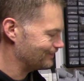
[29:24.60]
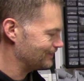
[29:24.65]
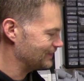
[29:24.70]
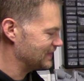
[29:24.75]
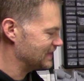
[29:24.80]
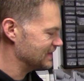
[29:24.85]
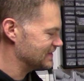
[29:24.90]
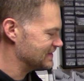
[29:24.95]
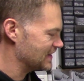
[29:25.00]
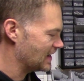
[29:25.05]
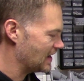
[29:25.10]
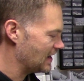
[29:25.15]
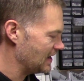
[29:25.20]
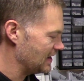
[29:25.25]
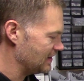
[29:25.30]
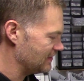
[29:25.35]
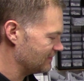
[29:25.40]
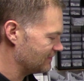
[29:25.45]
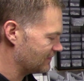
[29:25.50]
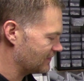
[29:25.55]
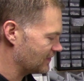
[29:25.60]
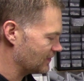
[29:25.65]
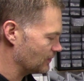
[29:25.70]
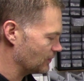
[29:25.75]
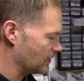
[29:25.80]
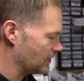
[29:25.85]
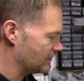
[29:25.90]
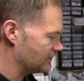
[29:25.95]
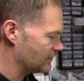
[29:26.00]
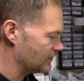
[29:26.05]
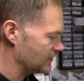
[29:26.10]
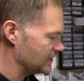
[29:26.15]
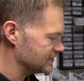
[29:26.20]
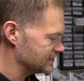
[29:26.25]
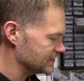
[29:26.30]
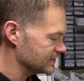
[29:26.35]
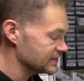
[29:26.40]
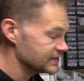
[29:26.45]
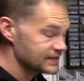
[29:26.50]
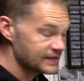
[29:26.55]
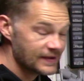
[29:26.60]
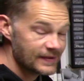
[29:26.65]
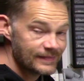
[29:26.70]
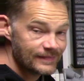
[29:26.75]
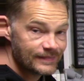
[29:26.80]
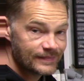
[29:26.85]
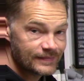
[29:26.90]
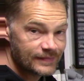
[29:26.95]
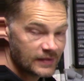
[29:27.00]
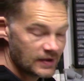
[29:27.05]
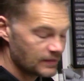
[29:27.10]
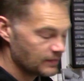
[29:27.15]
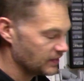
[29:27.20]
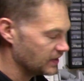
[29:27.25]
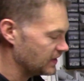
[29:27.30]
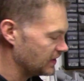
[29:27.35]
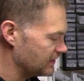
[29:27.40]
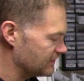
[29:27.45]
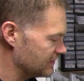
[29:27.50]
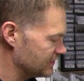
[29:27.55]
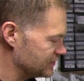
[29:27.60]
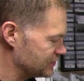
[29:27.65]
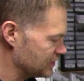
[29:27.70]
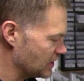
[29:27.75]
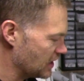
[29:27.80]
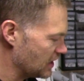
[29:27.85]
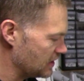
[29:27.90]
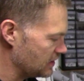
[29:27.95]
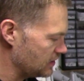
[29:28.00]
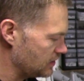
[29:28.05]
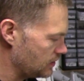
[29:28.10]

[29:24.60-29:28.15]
design for whatever reason. So I'm gonna give it a shot.